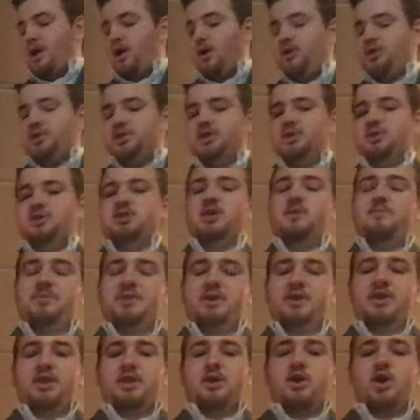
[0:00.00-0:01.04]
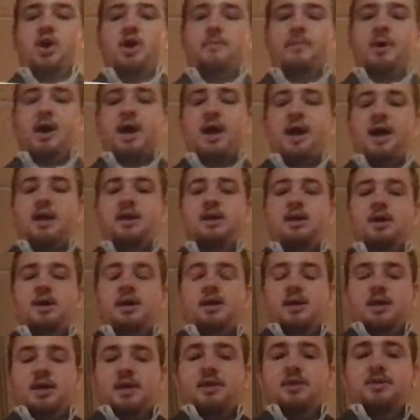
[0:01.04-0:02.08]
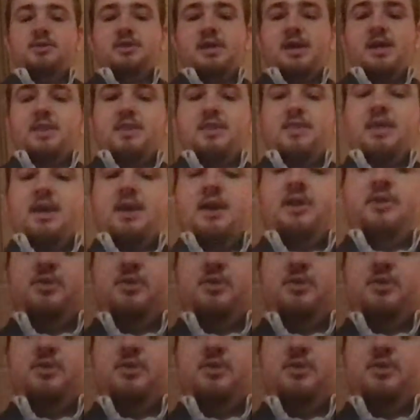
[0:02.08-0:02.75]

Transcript: also, something that caught my eye is that they